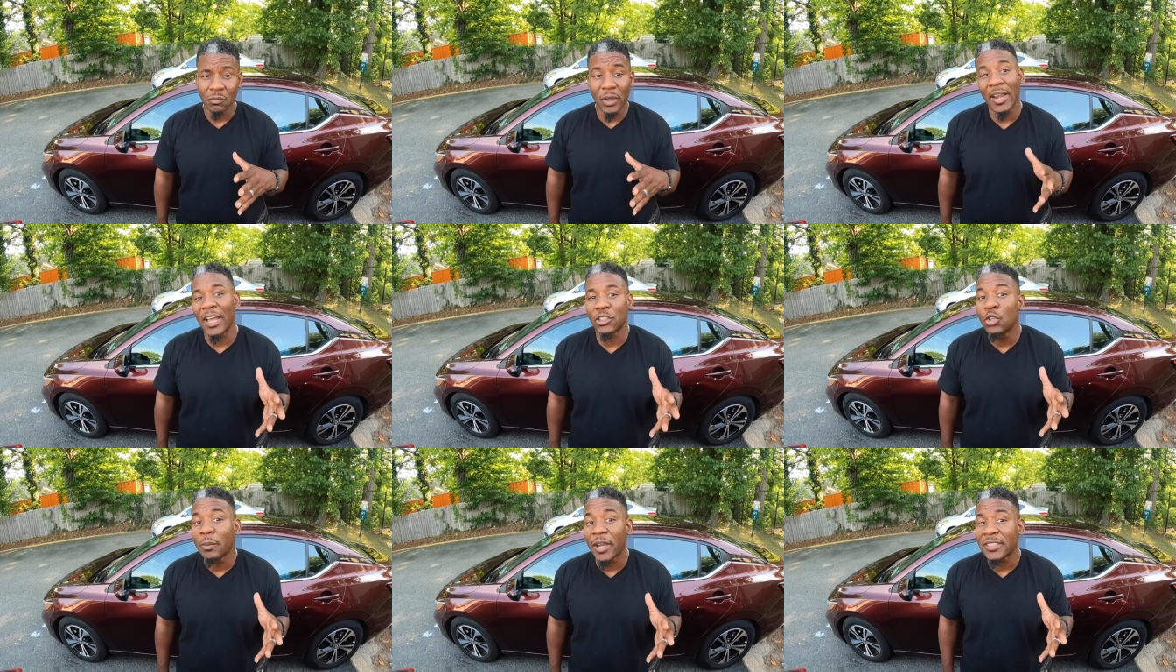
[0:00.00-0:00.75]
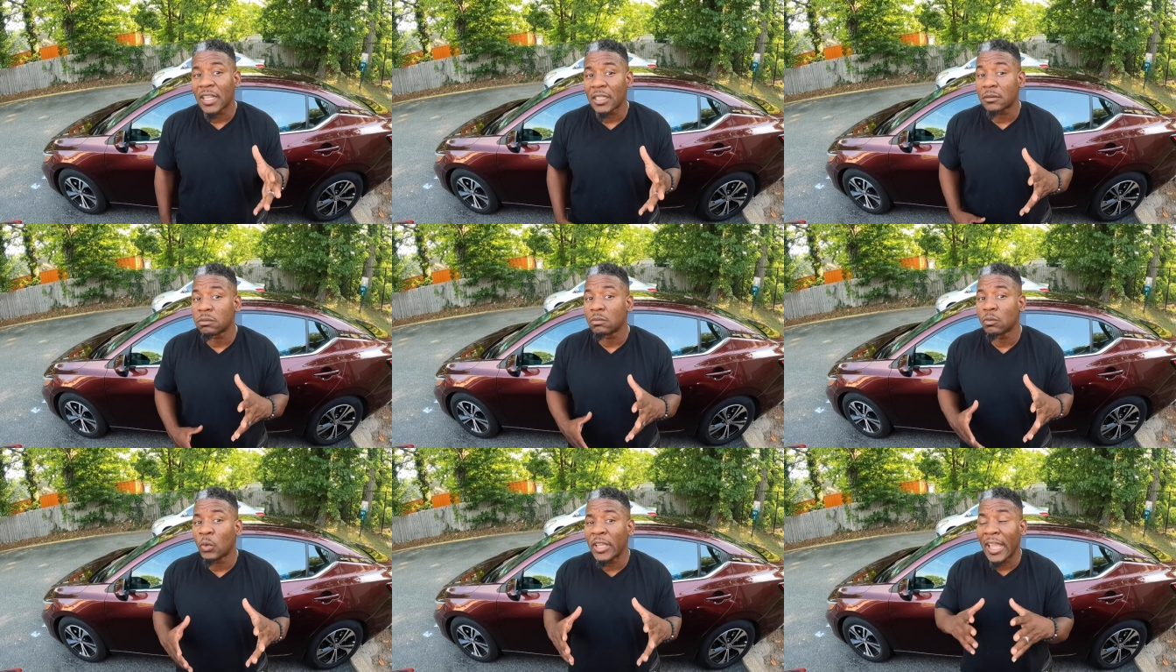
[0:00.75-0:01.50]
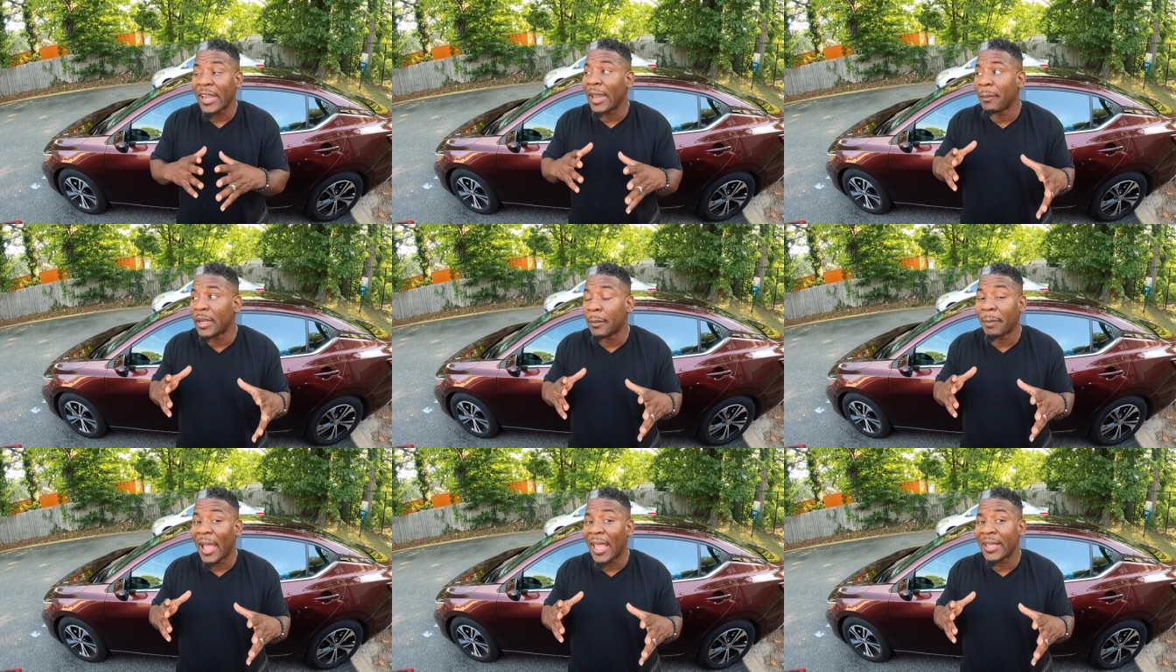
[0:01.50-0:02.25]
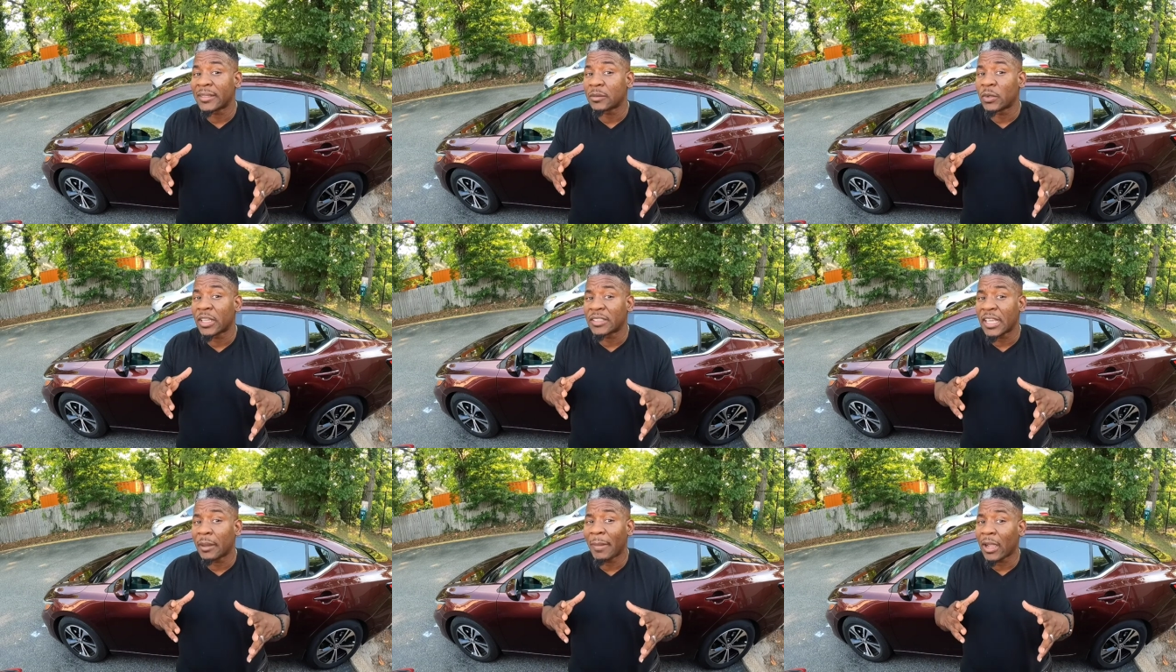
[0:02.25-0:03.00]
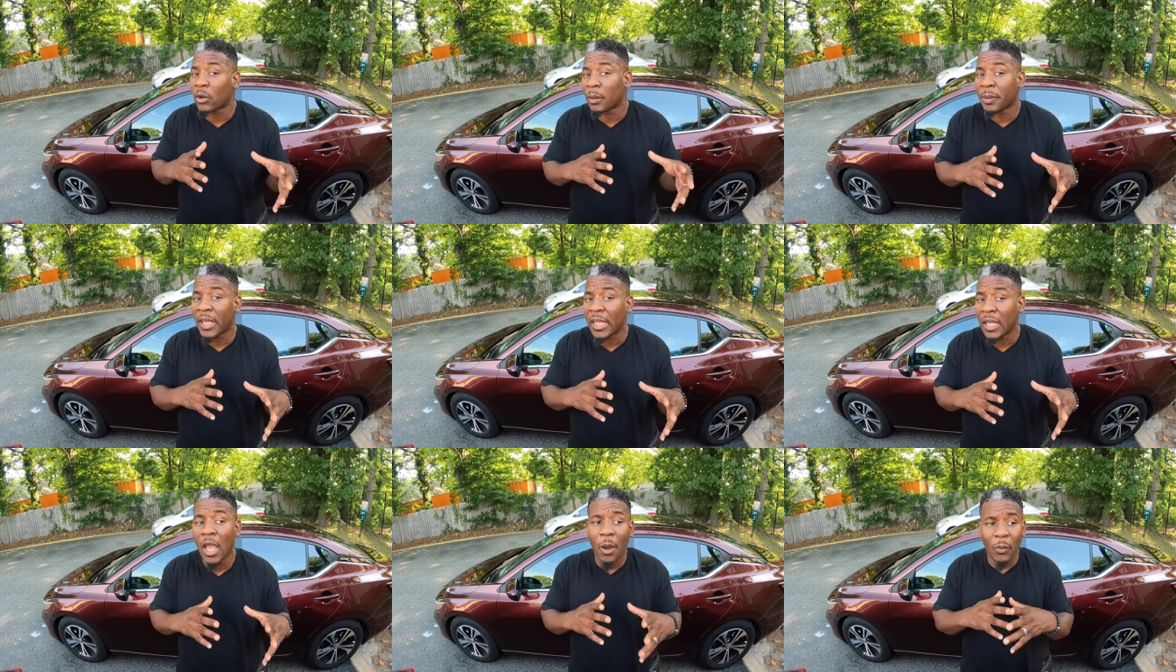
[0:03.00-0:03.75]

but not too much because we ain't got that many bags we can take back on the plane.